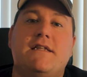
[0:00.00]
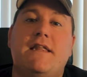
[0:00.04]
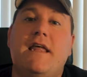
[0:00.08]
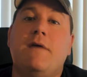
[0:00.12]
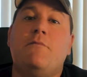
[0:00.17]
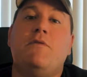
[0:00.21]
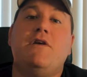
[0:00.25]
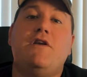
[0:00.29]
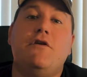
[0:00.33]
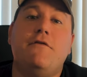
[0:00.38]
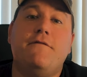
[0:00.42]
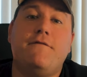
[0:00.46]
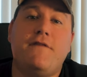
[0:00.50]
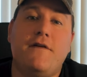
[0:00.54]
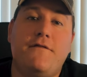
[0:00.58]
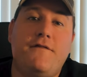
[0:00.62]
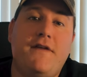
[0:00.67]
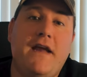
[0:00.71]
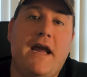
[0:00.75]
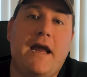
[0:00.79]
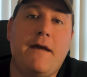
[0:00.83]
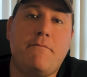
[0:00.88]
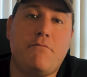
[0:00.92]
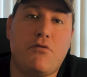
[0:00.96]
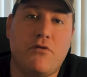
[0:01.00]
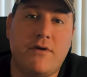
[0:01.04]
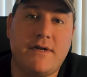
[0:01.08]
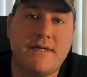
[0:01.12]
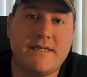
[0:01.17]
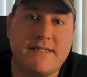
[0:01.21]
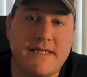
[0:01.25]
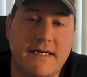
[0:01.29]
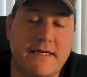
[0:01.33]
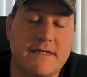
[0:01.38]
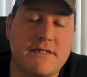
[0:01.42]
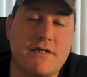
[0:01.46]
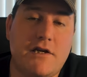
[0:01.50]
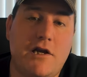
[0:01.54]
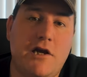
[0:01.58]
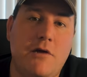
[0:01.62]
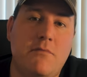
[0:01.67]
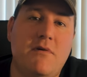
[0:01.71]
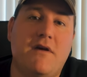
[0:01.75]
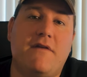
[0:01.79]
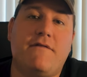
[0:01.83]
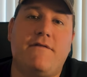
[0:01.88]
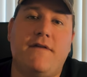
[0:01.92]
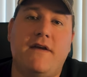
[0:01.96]
So then we do 58.6
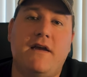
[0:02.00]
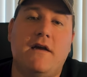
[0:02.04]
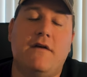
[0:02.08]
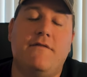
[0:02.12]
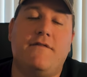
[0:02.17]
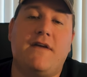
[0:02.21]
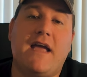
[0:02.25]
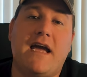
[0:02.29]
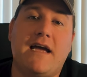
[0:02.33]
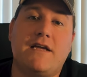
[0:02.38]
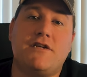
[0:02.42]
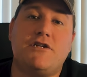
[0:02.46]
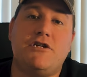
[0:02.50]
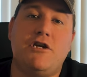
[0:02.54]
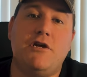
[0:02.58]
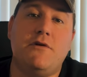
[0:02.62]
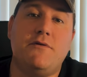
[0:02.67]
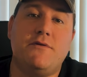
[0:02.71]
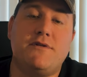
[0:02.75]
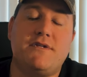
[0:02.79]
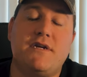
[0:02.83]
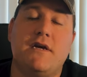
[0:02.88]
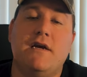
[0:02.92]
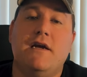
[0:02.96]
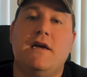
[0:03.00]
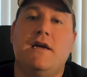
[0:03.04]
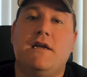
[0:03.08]
cubic feet of gas used